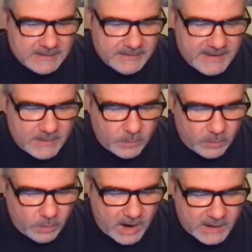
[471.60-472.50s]
They
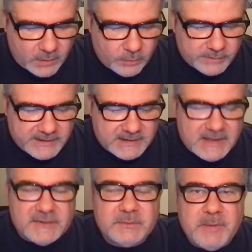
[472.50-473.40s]
will walk only in
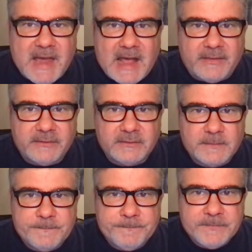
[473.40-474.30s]
his paths.
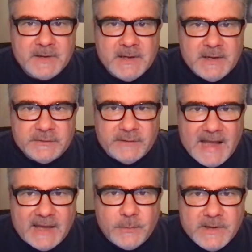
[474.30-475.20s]
So,
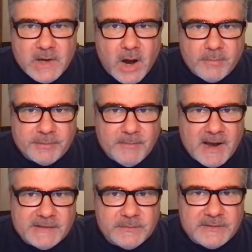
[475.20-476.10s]
how do we
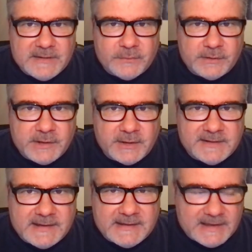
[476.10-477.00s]
compromise with evil in our
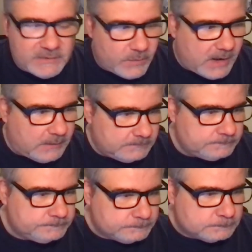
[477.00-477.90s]
day and age? Well,
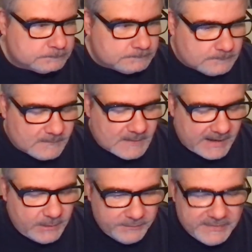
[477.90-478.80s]

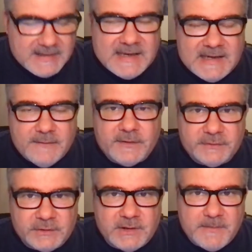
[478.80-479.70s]
I don't think any of
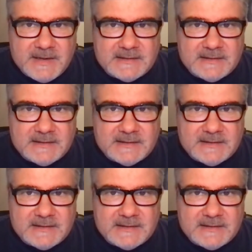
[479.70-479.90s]
us are going to make